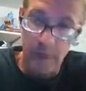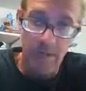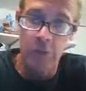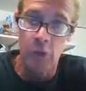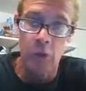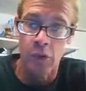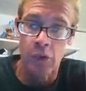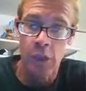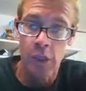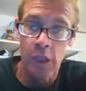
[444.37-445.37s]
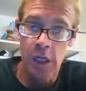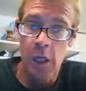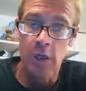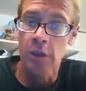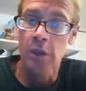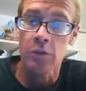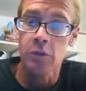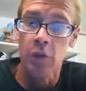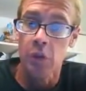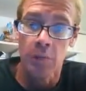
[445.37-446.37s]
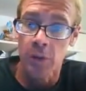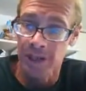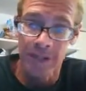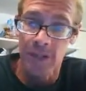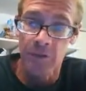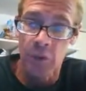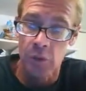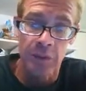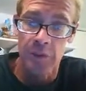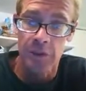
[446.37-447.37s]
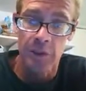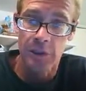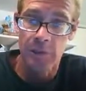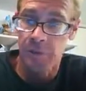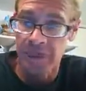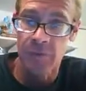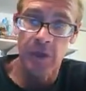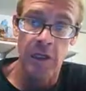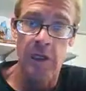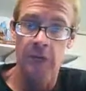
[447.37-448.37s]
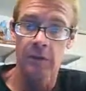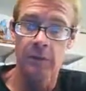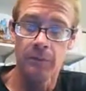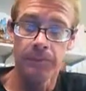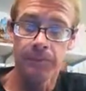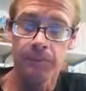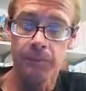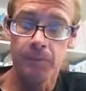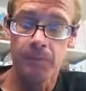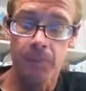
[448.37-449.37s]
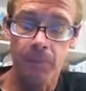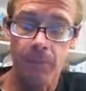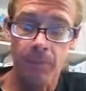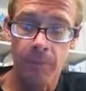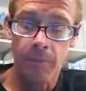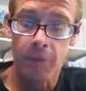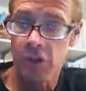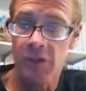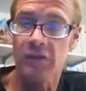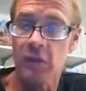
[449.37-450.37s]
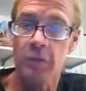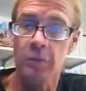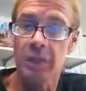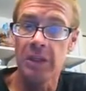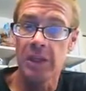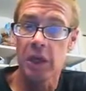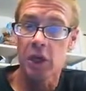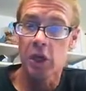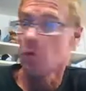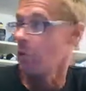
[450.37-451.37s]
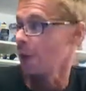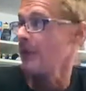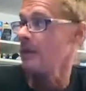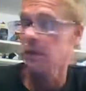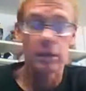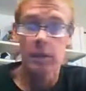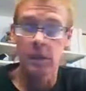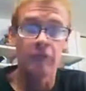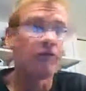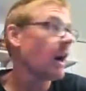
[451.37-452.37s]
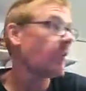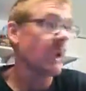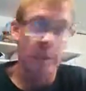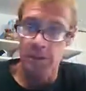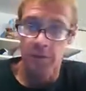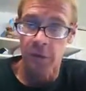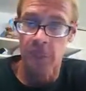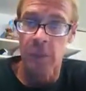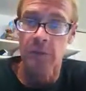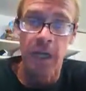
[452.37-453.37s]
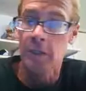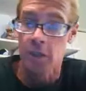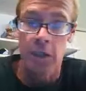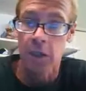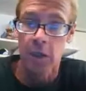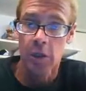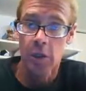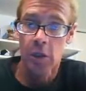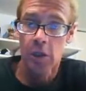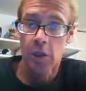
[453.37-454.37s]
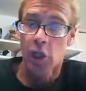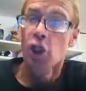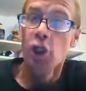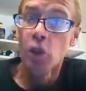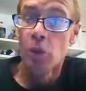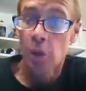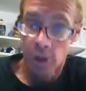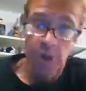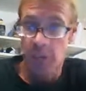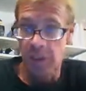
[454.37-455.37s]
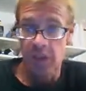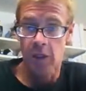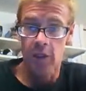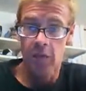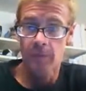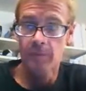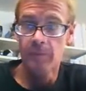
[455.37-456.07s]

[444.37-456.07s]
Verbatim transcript: my viewers, how utterly deplorable that individual is that makes fun of that. Pacific could be there right in five minutes of getting into my truck. You could be there.